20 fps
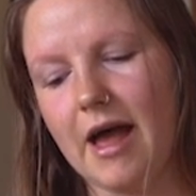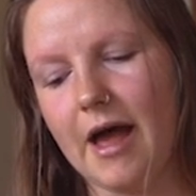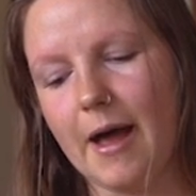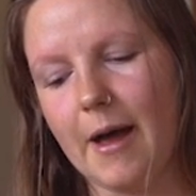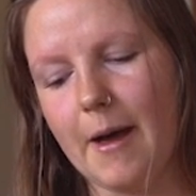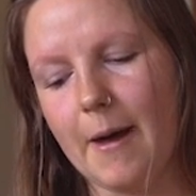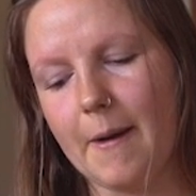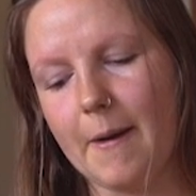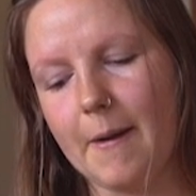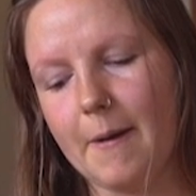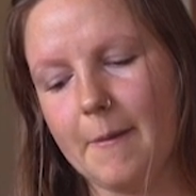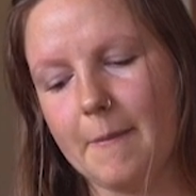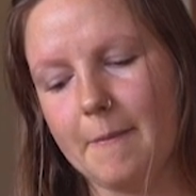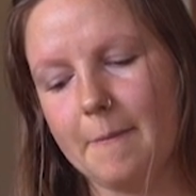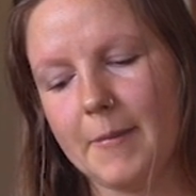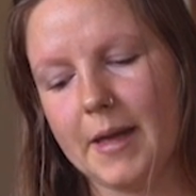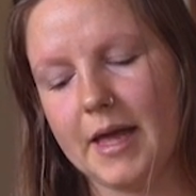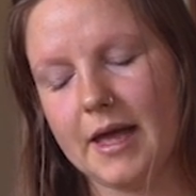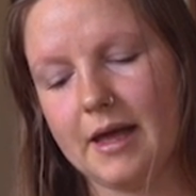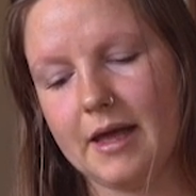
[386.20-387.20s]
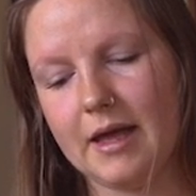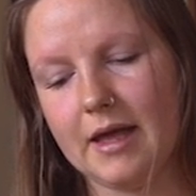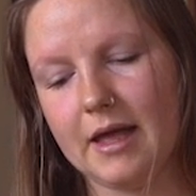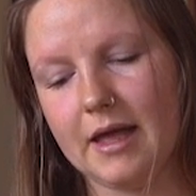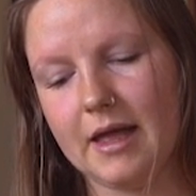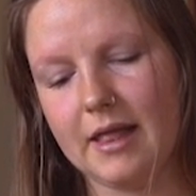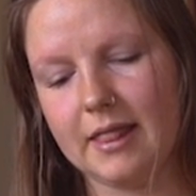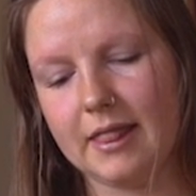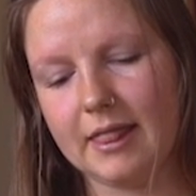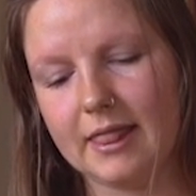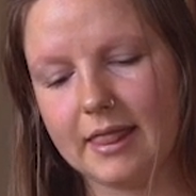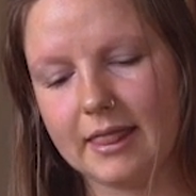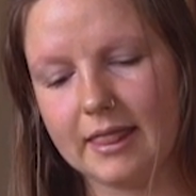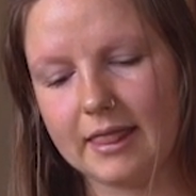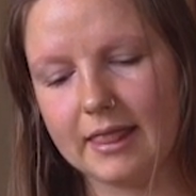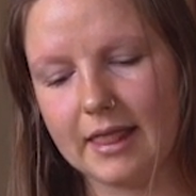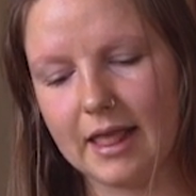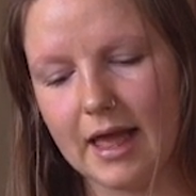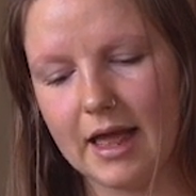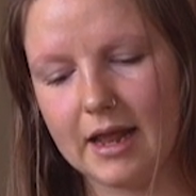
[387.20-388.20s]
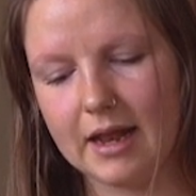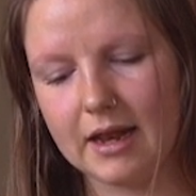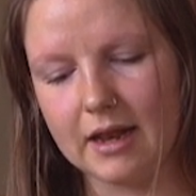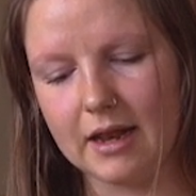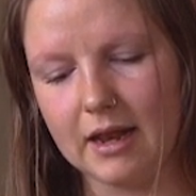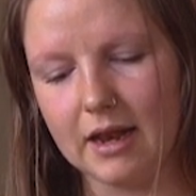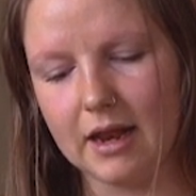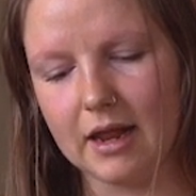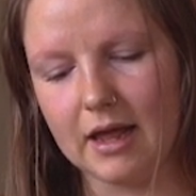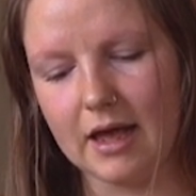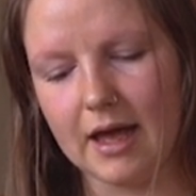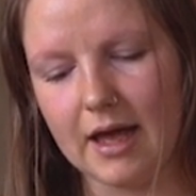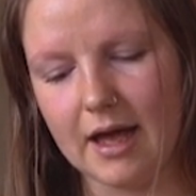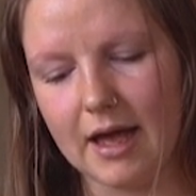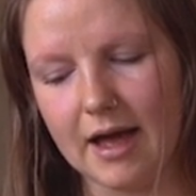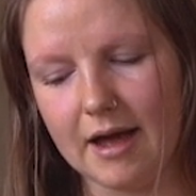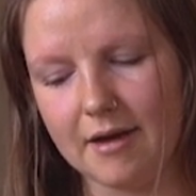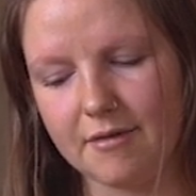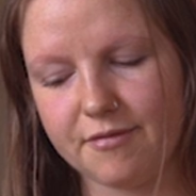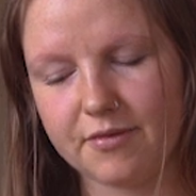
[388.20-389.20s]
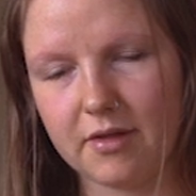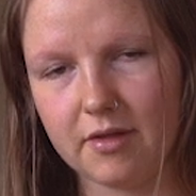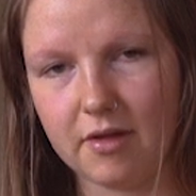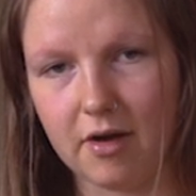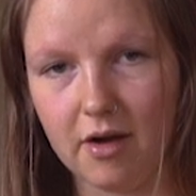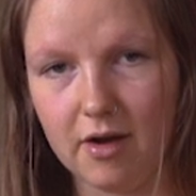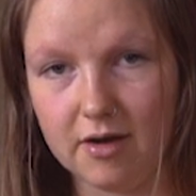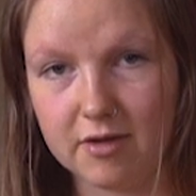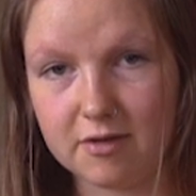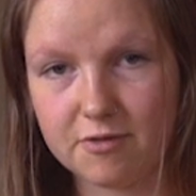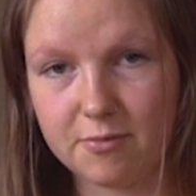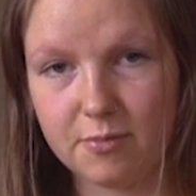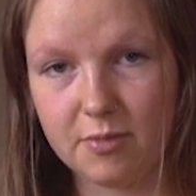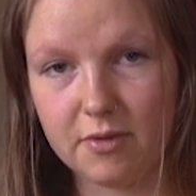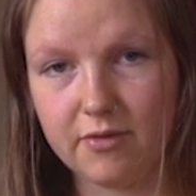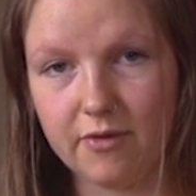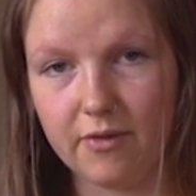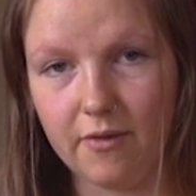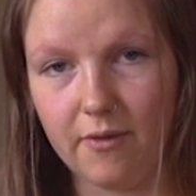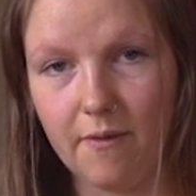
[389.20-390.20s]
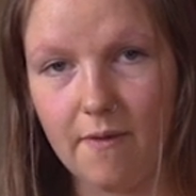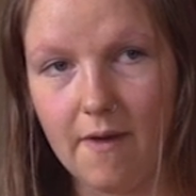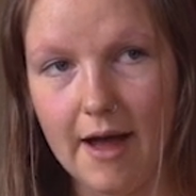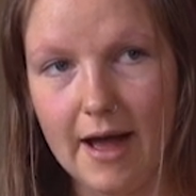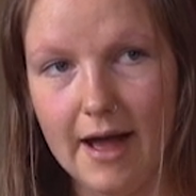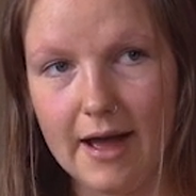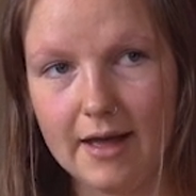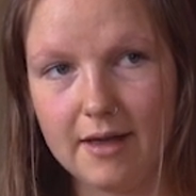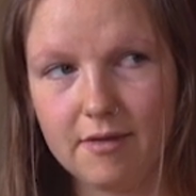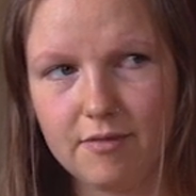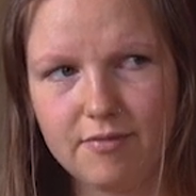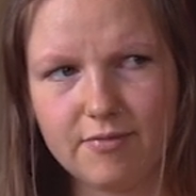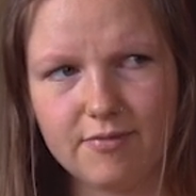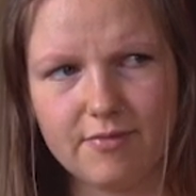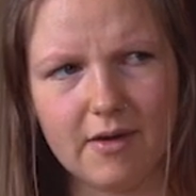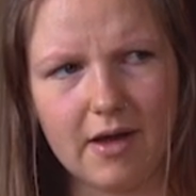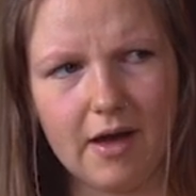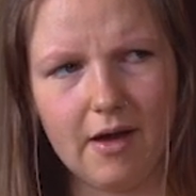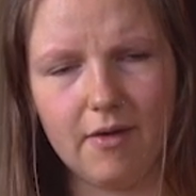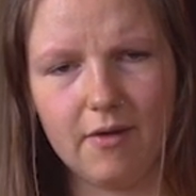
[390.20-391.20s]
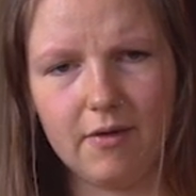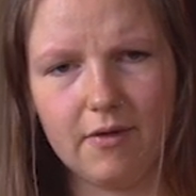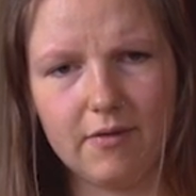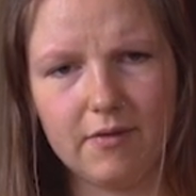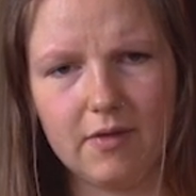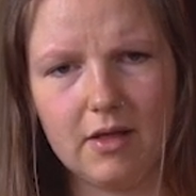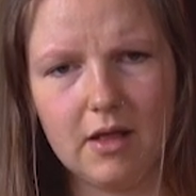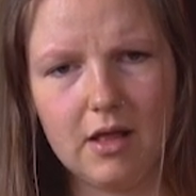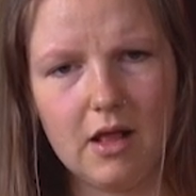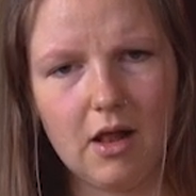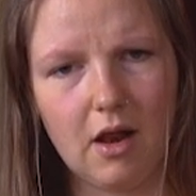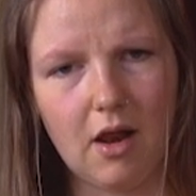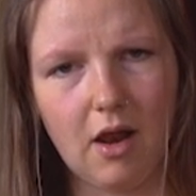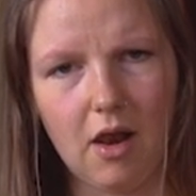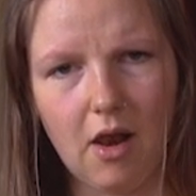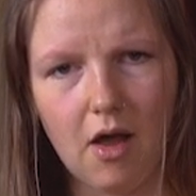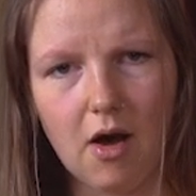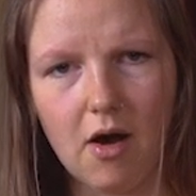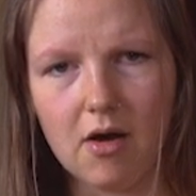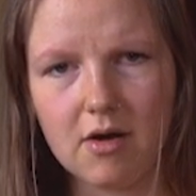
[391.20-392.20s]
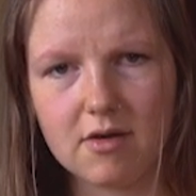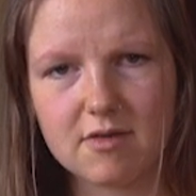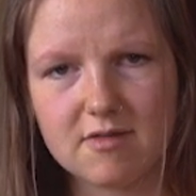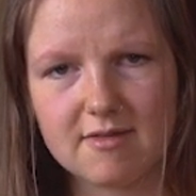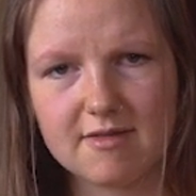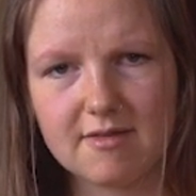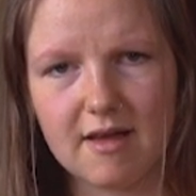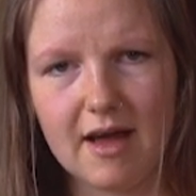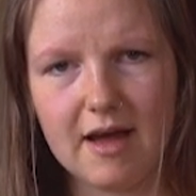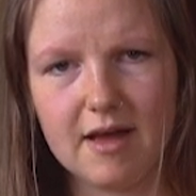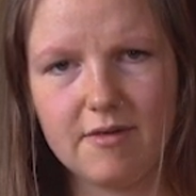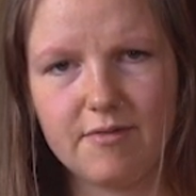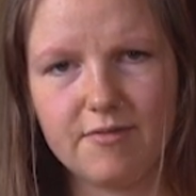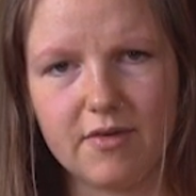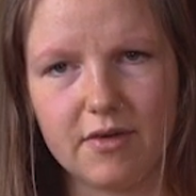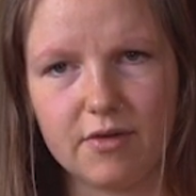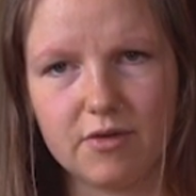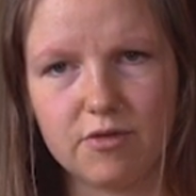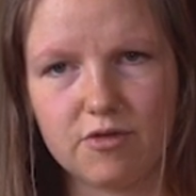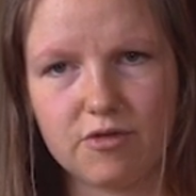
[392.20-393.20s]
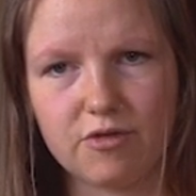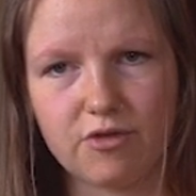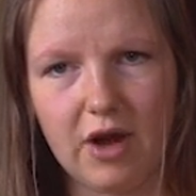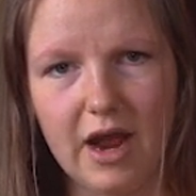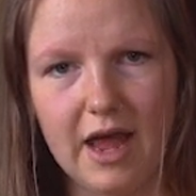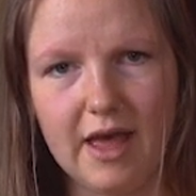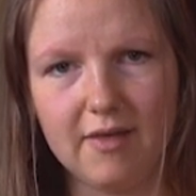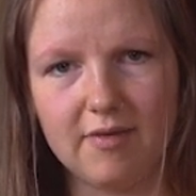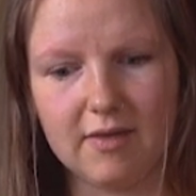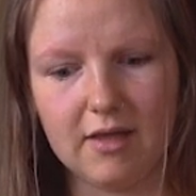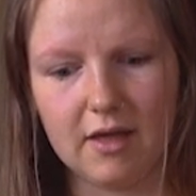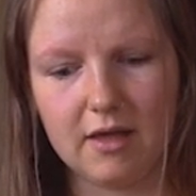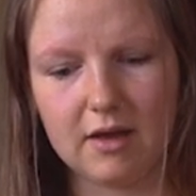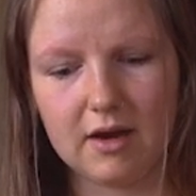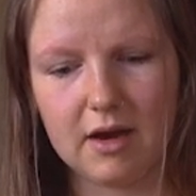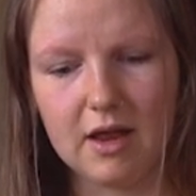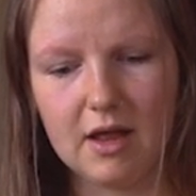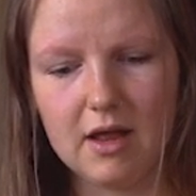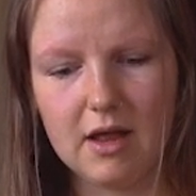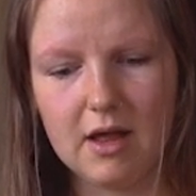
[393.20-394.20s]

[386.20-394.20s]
Um, and then after the hospital, I felt lost. I felt stranded.